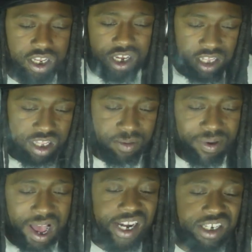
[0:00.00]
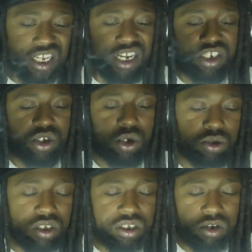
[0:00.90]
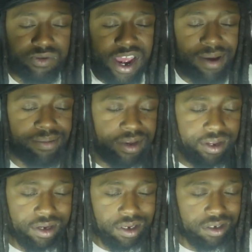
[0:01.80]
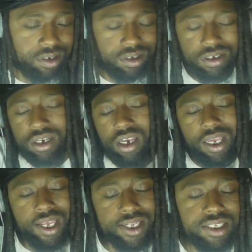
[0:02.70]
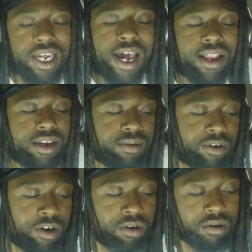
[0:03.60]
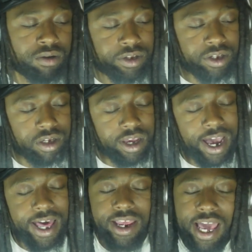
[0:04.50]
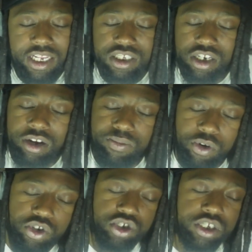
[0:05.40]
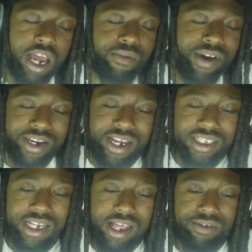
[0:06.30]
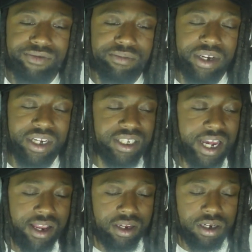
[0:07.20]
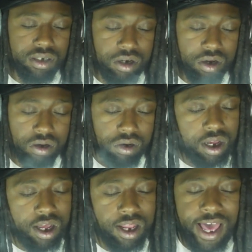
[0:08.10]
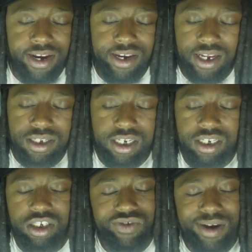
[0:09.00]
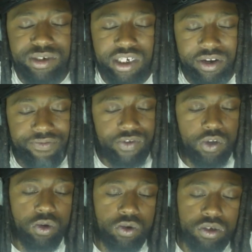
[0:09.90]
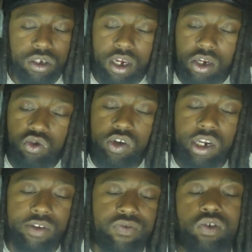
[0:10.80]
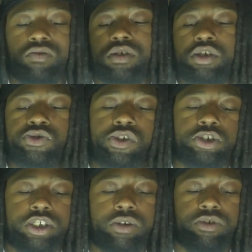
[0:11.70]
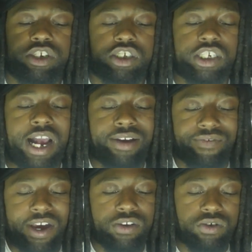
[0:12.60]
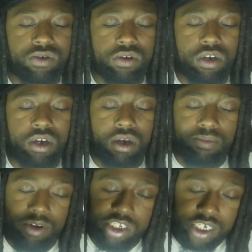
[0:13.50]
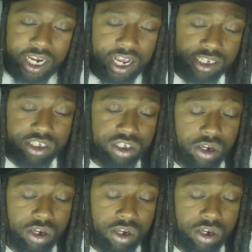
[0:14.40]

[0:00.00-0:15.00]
the pockets that he chooses to rap in, it's just, it's talent, bro. At a, at a certain point, you just gotta recognize talent for being talent. You know, a lot of niggas get this rap shit confused. You get confused with the drill shit where it's shock value. But J Hus is showing you